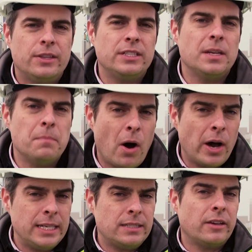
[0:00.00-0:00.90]
the
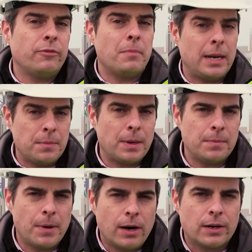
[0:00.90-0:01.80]
demise of many,
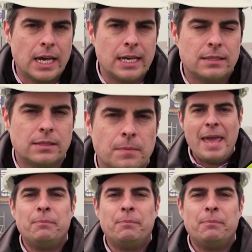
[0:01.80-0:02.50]
many markets.